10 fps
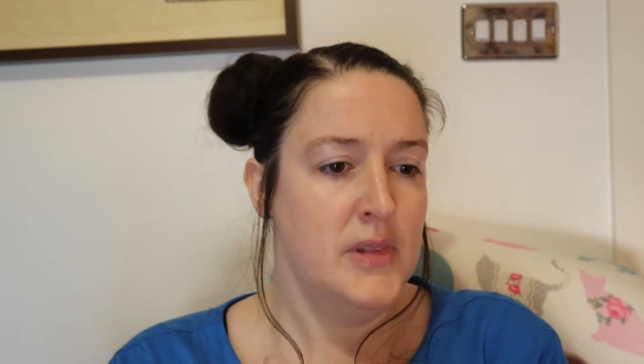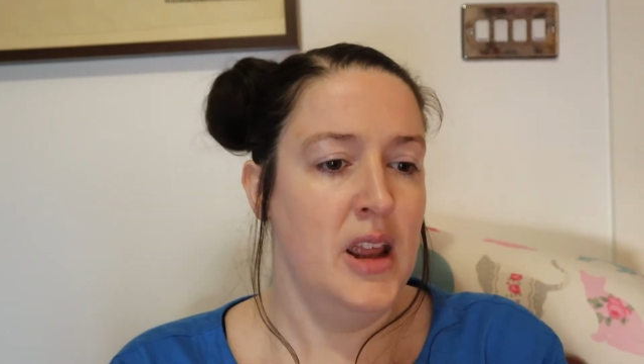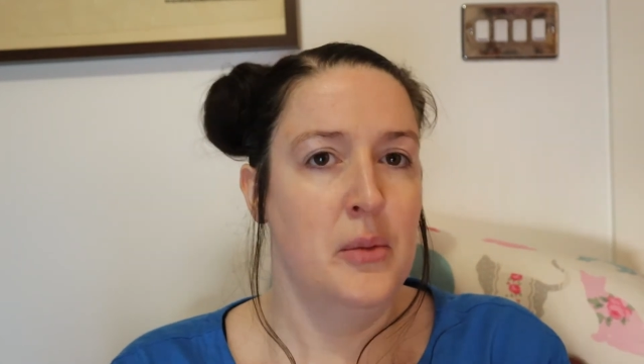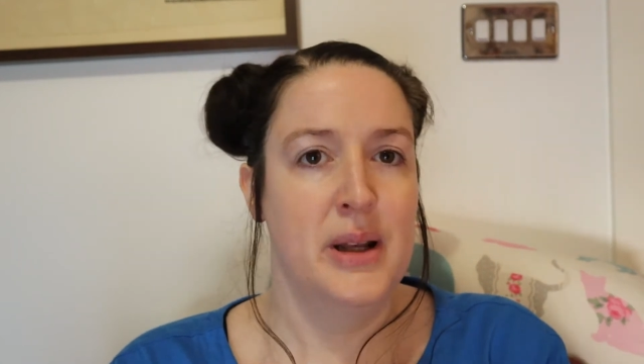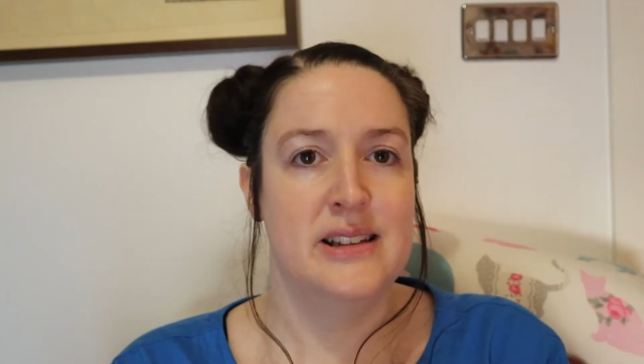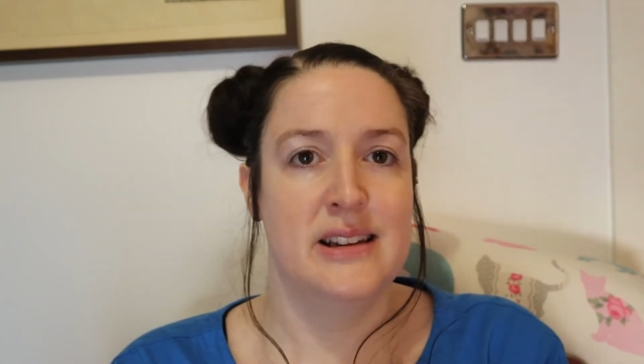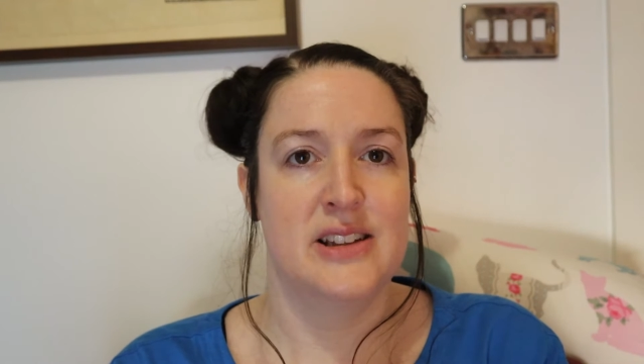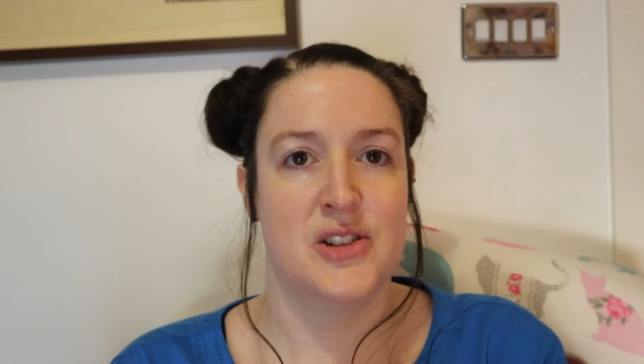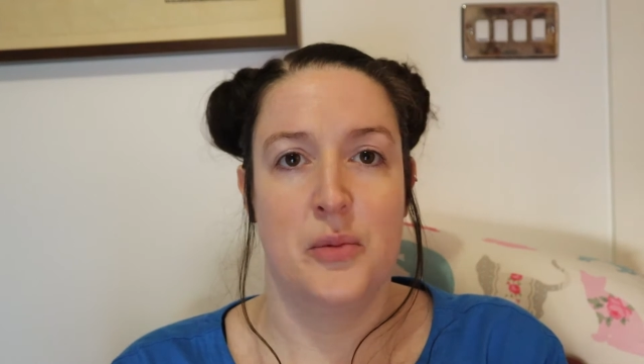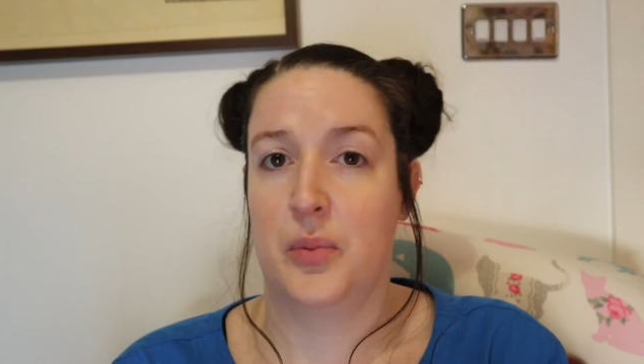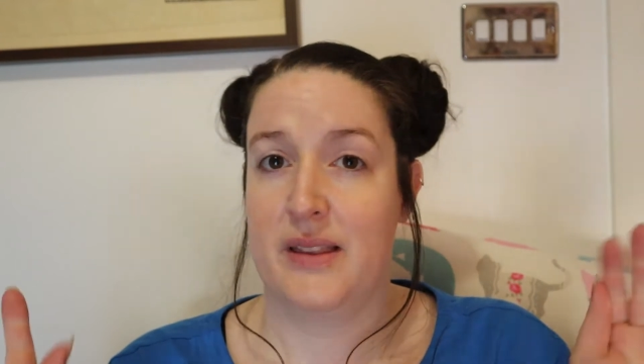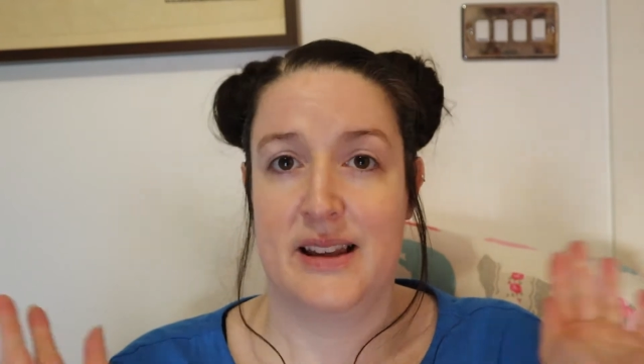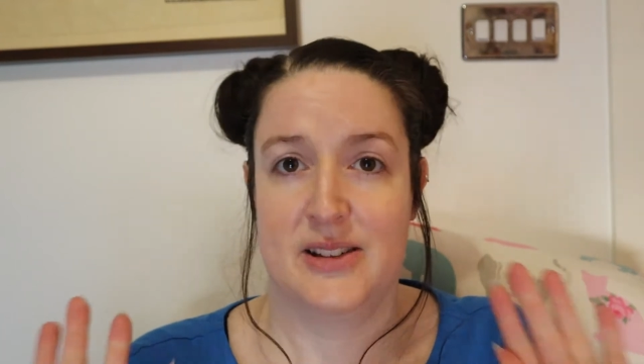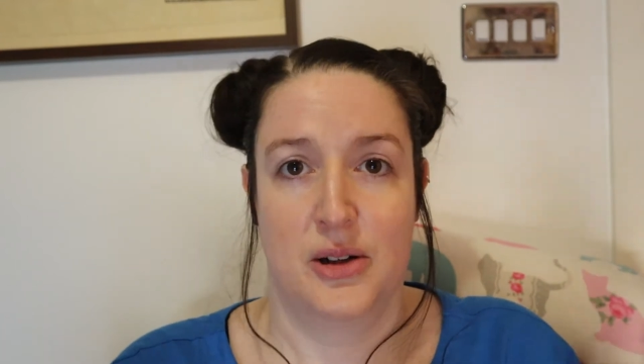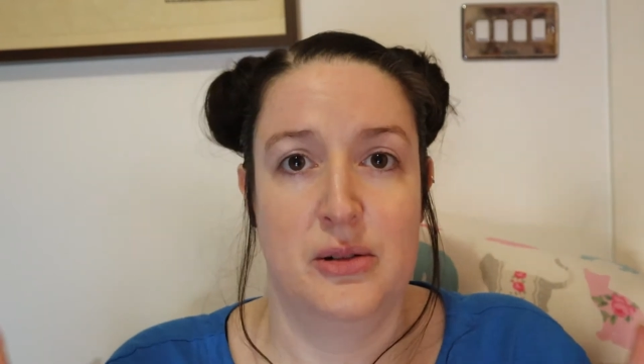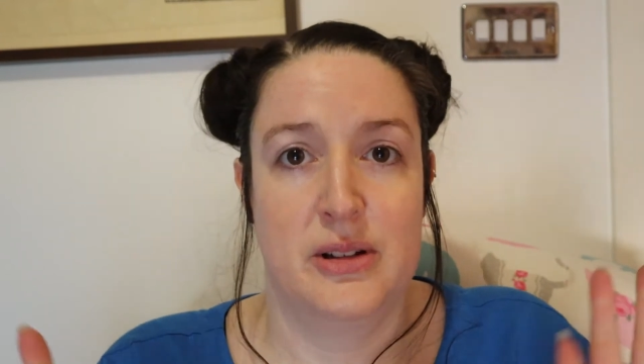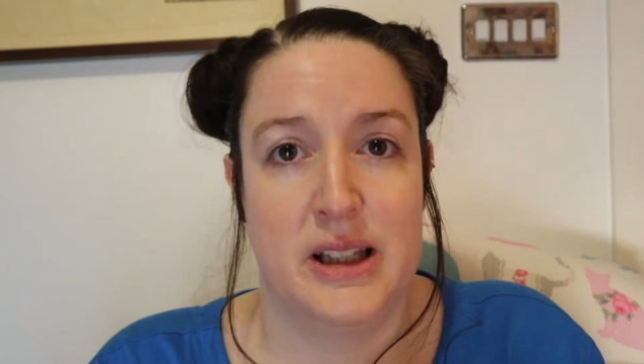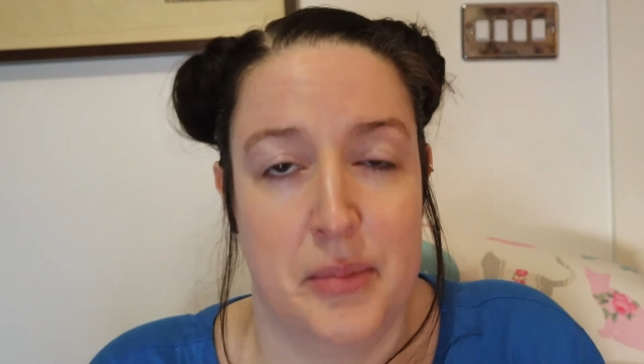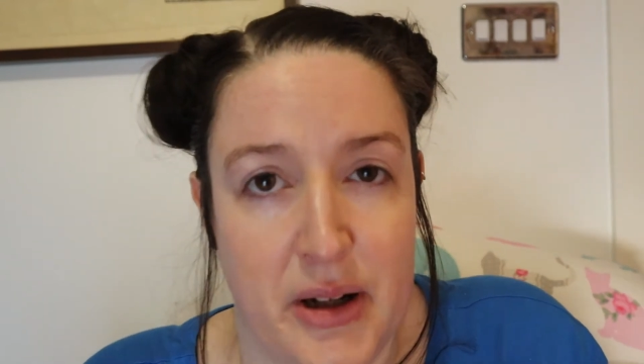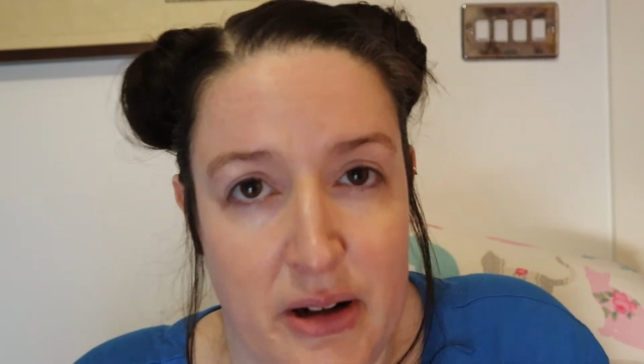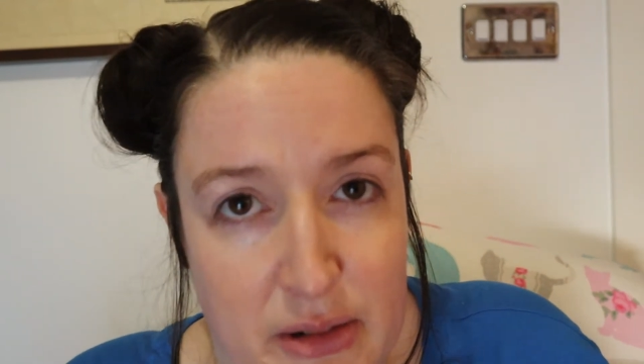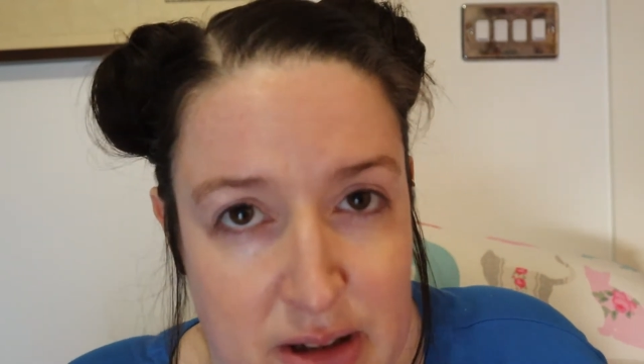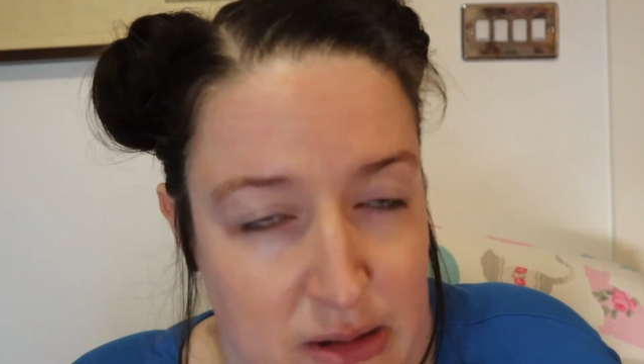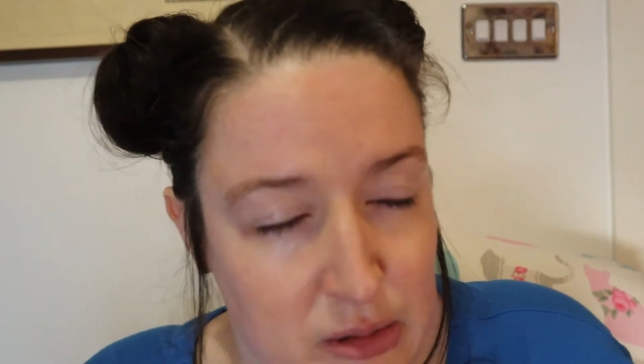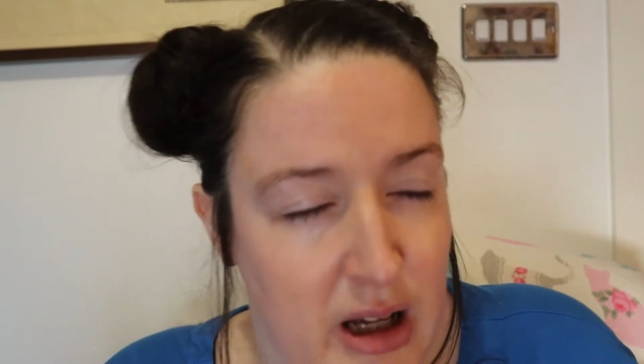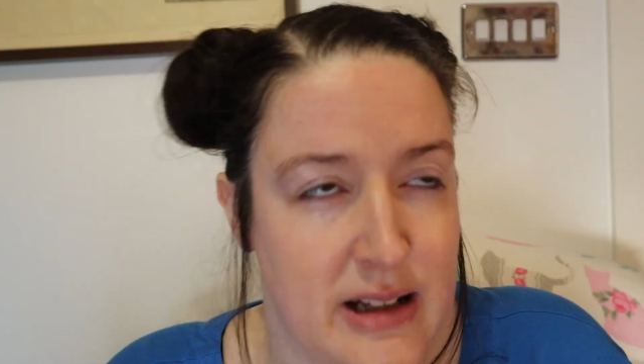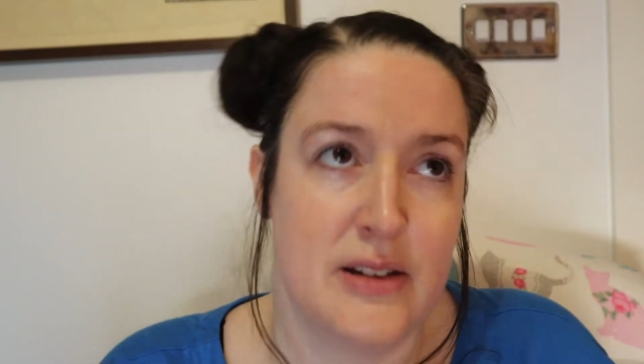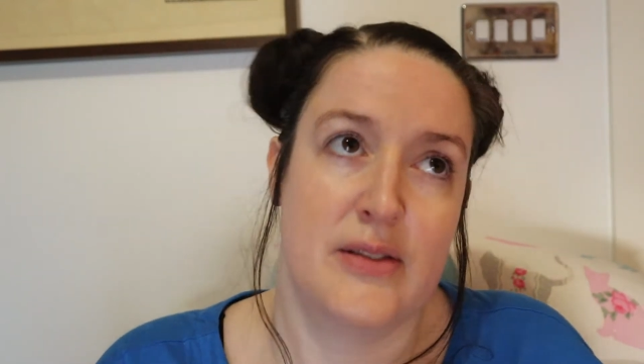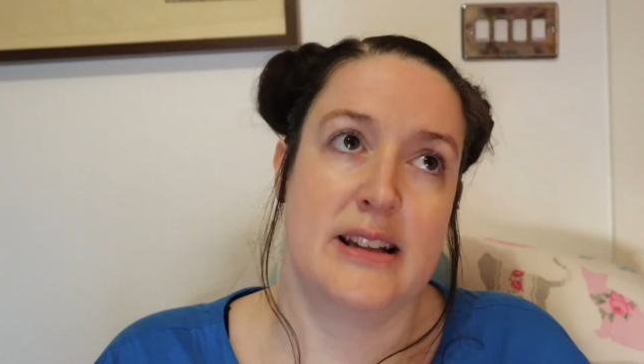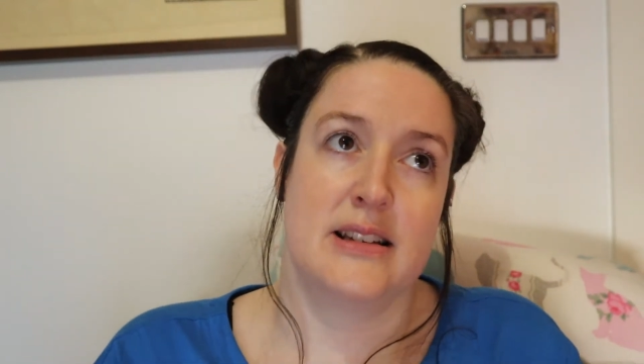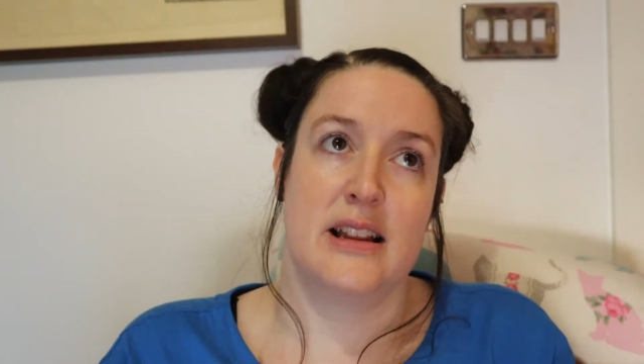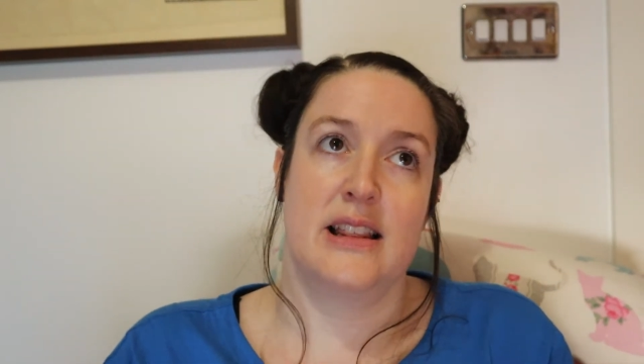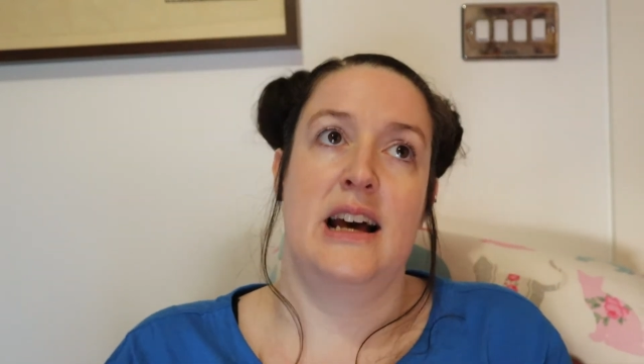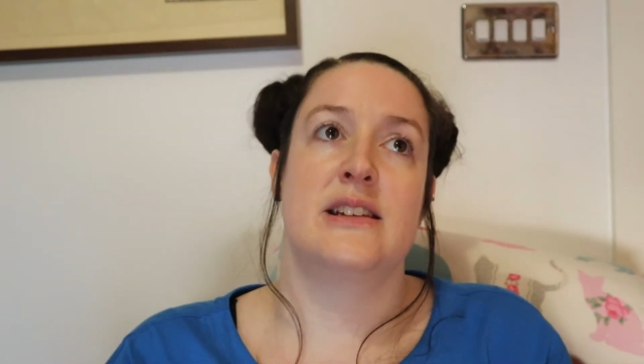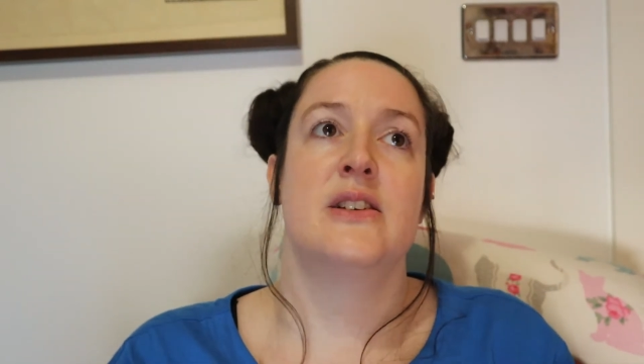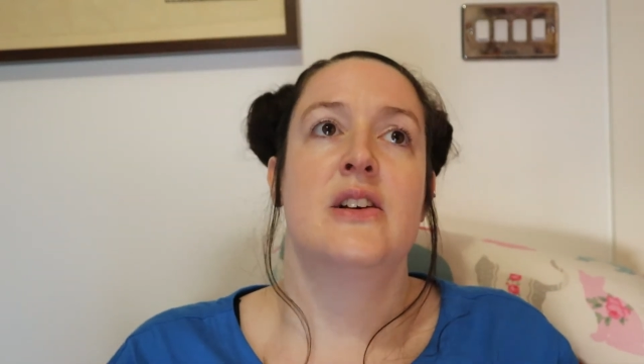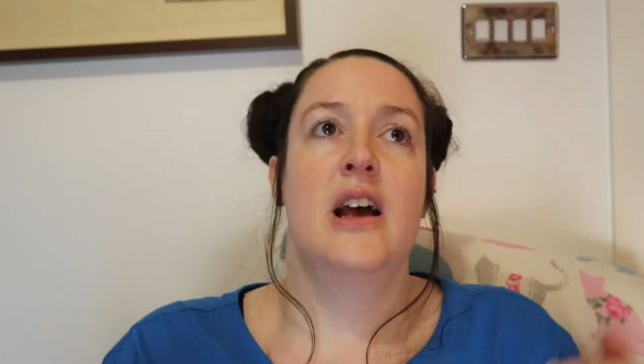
I went to the shop where they sold kimonos and all kinds of things like that.